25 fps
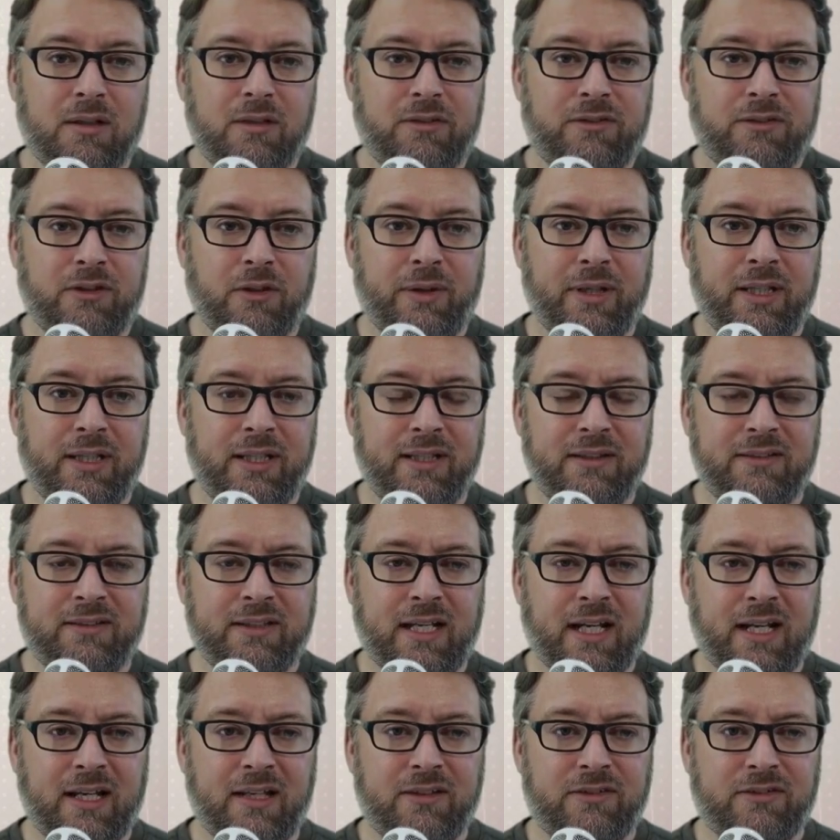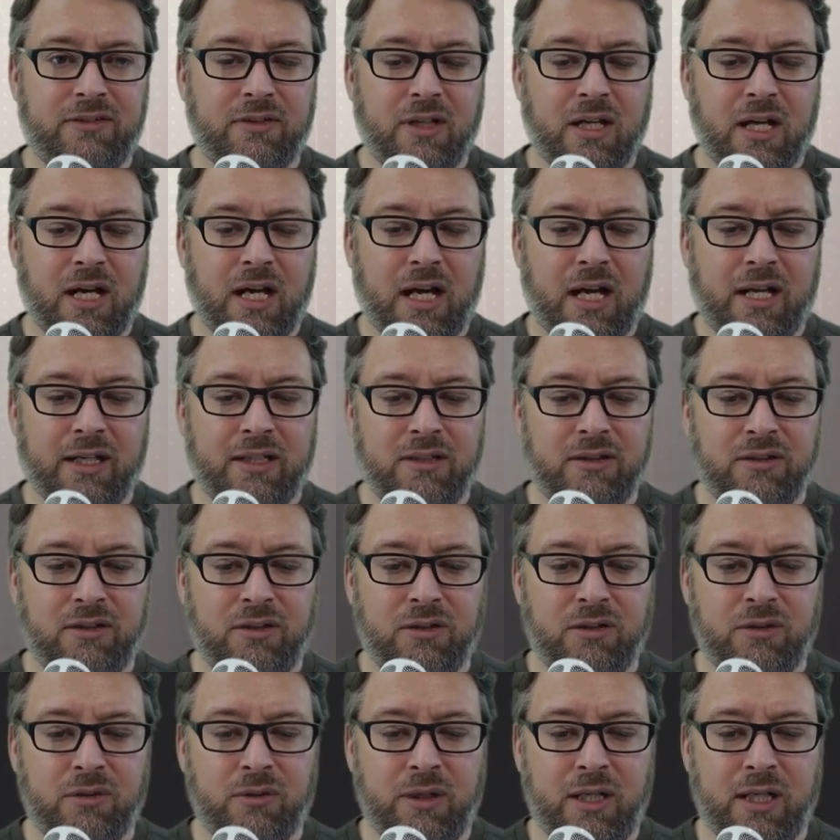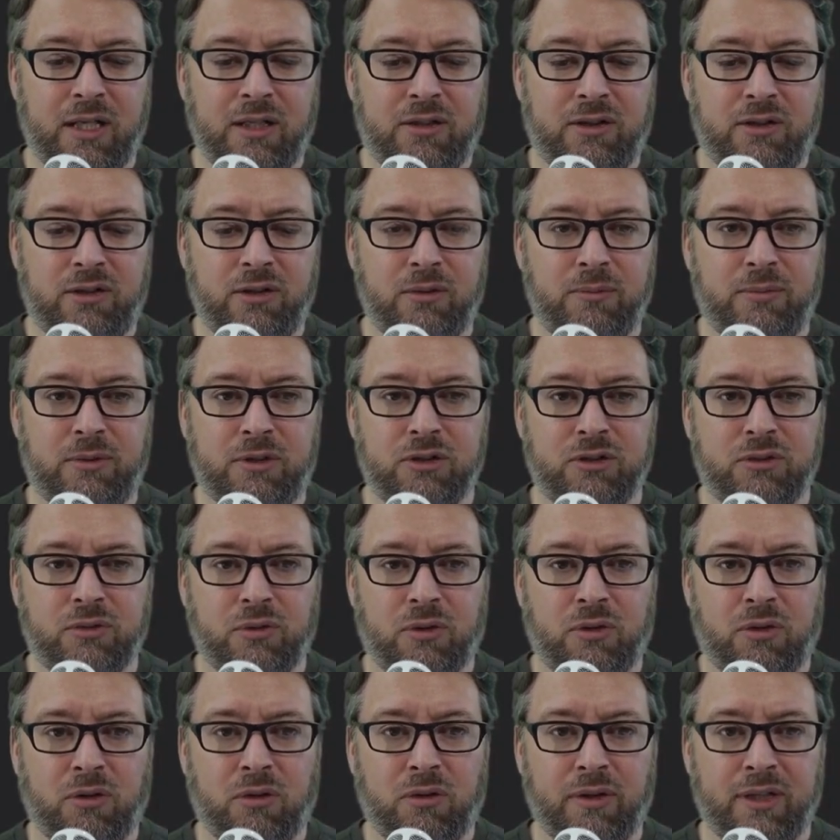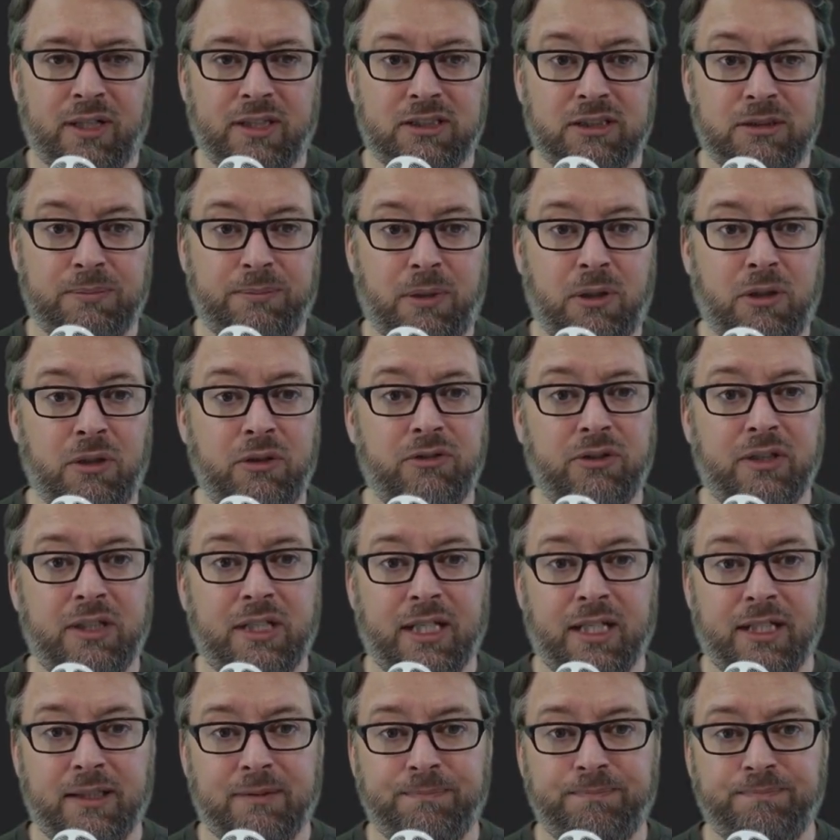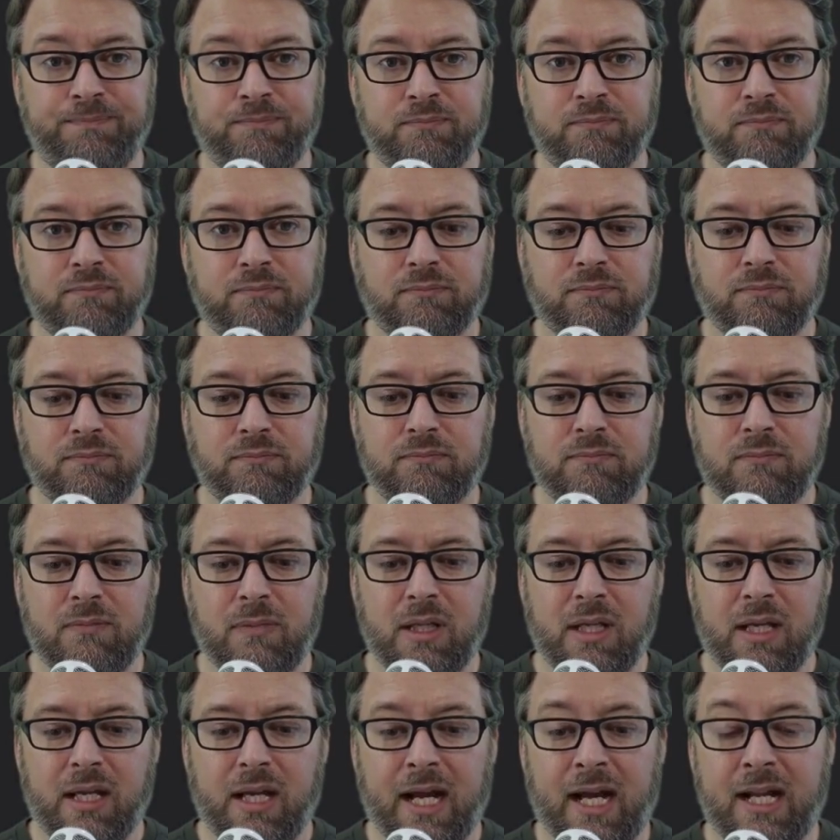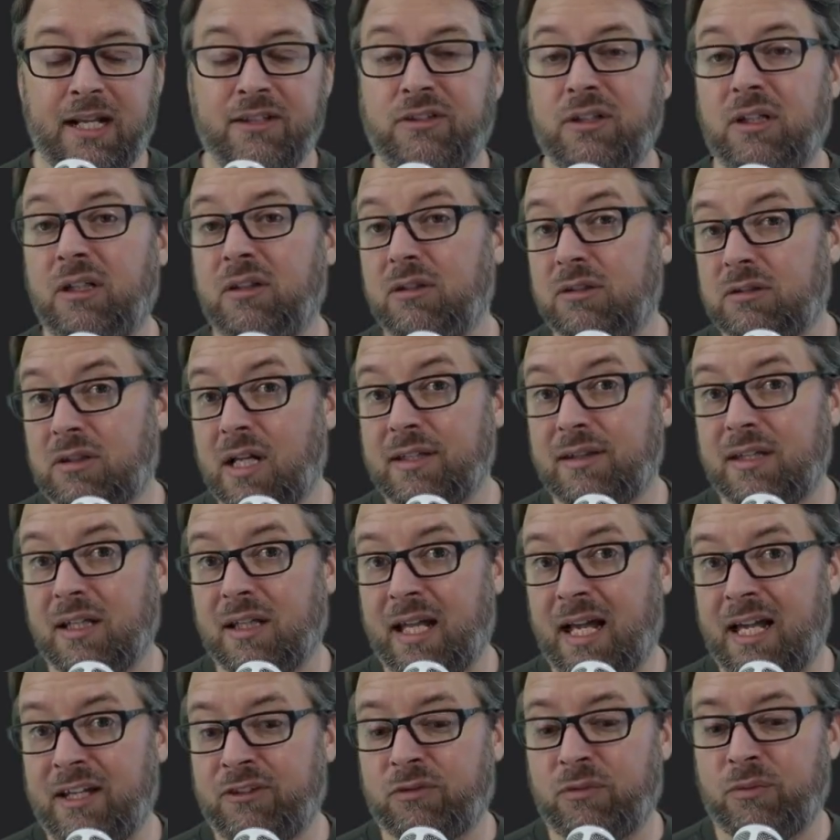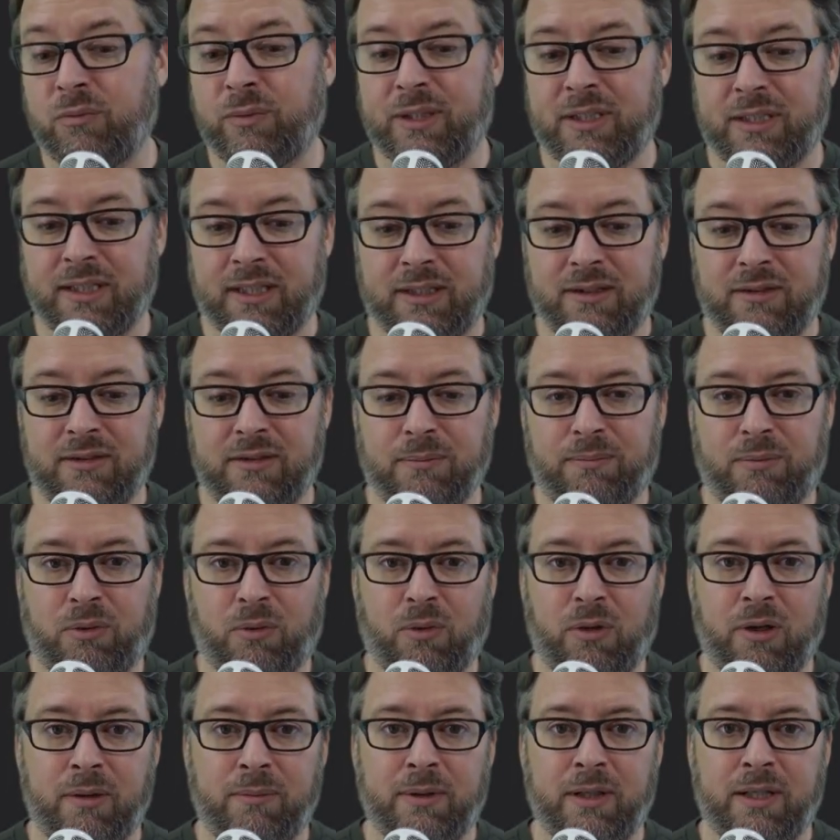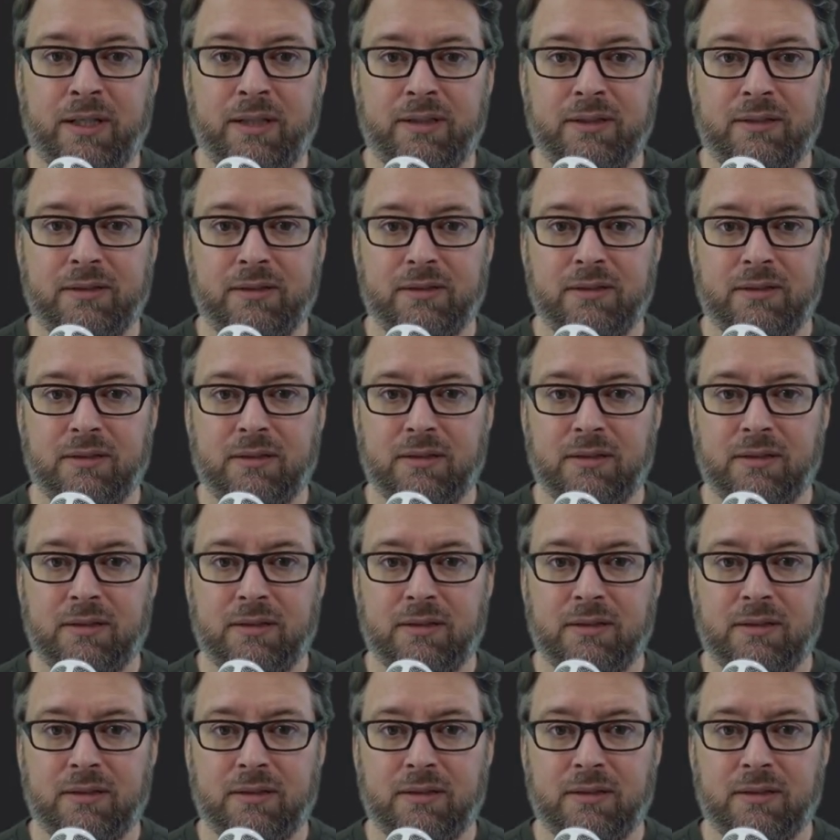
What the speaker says: So in this case, I can do a kube control expose again, and it's going to look like the last one we did, deployment